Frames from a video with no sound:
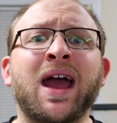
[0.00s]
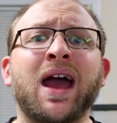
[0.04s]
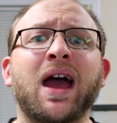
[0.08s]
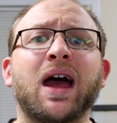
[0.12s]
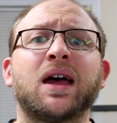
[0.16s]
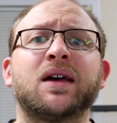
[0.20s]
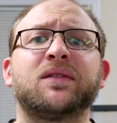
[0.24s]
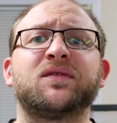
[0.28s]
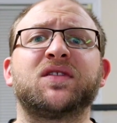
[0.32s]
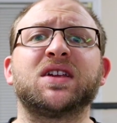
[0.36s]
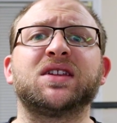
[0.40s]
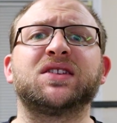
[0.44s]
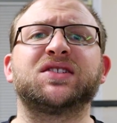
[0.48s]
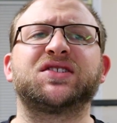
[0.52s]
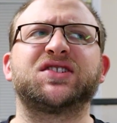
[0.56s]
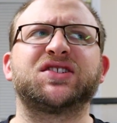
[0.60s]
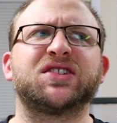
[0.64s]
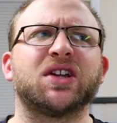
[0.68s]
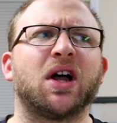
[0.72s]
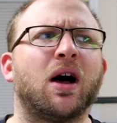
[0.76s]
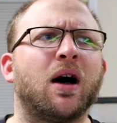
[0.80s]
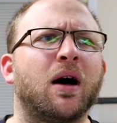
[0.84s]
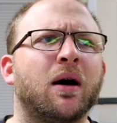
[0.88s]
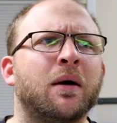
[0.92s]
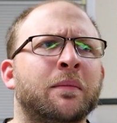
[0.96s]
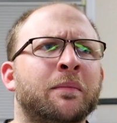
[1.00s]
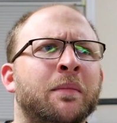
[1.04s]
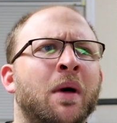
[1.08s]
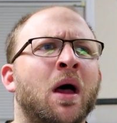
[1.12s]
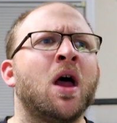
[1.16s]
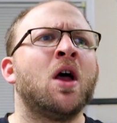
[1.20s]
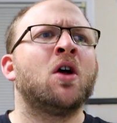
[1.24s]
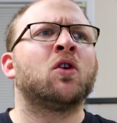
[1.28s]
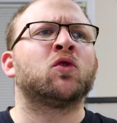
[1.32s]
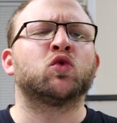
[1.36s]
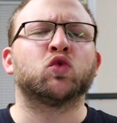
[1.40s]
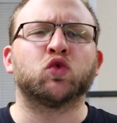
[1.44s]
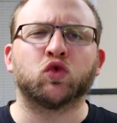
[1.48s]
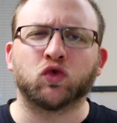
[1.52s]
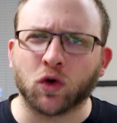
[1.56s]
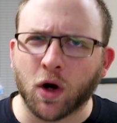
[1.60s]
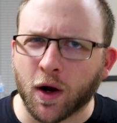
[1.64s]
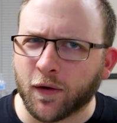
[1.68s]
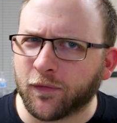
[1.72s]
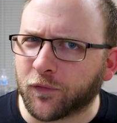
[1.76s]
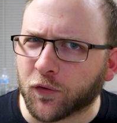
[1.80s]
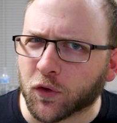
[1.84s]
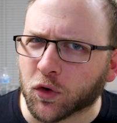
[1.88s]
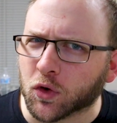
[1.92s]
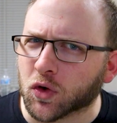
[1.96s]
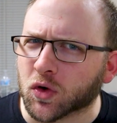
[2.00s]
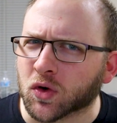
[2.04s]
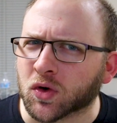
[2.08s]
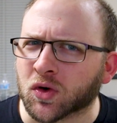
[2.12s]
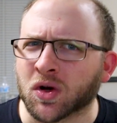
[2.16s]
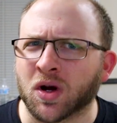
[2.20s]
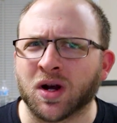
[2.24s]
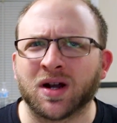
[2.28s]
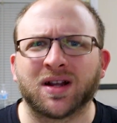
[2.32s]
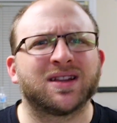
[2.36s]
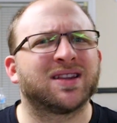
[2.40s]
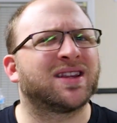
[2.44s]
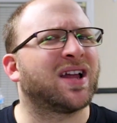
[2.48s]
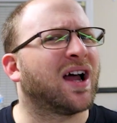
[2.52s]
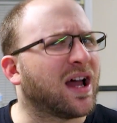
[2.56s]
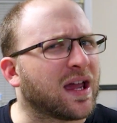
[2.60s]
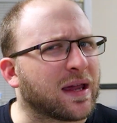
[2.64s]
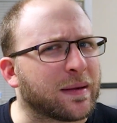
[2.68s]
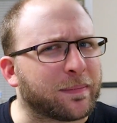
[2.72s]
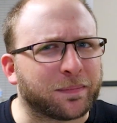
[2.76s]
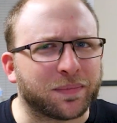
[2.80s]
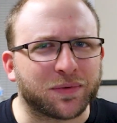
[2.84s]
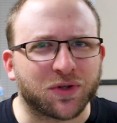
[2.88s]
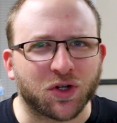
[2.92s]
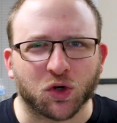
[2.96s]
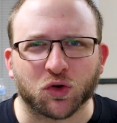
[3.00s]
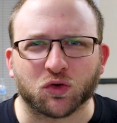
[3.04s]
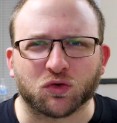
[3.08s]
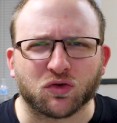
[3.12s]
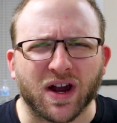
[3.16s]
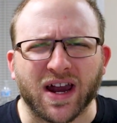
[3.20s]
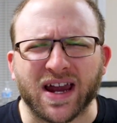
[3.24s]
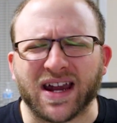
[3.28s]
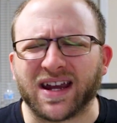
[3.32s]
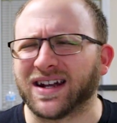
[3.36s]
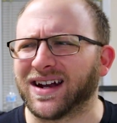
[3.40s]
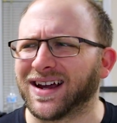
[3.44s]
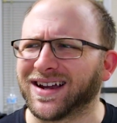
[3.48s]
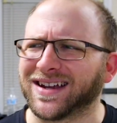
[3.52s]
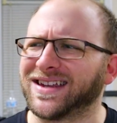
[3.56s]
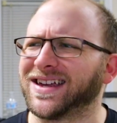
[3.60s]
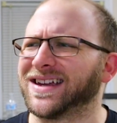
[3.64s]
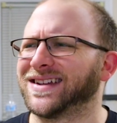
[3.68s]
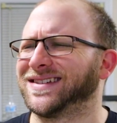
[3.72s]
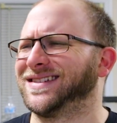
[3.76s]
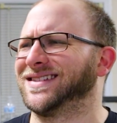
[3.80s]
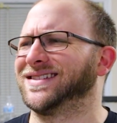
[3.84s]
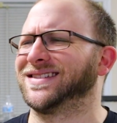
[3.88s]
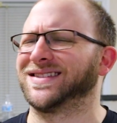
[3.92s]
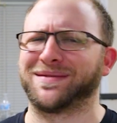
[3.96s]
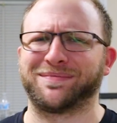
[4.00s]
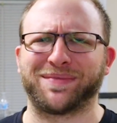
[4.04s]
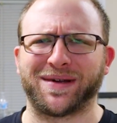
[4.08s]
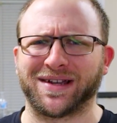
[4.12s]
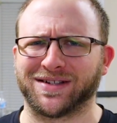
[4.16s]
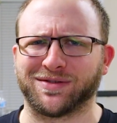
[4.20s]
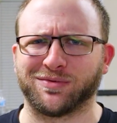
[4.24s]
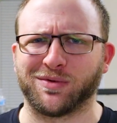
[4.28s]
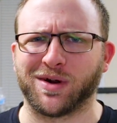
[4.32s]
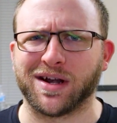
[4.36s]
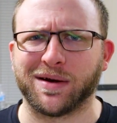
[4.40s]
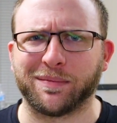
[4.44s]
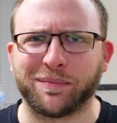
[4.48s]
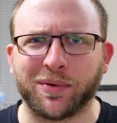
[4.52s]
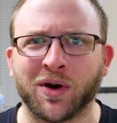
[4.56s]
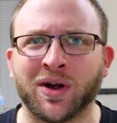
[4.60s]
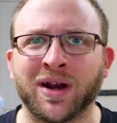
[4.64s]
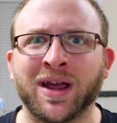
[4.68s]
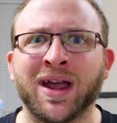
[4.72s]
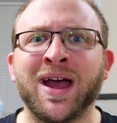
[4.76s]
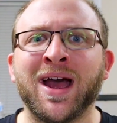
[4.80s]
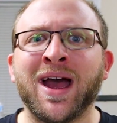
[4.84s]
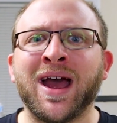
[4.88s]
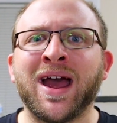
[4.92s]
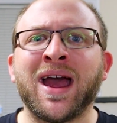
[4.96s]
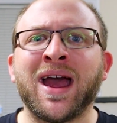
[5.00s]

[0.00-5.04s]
having some rougher type terrain, I guess is the best way to put it,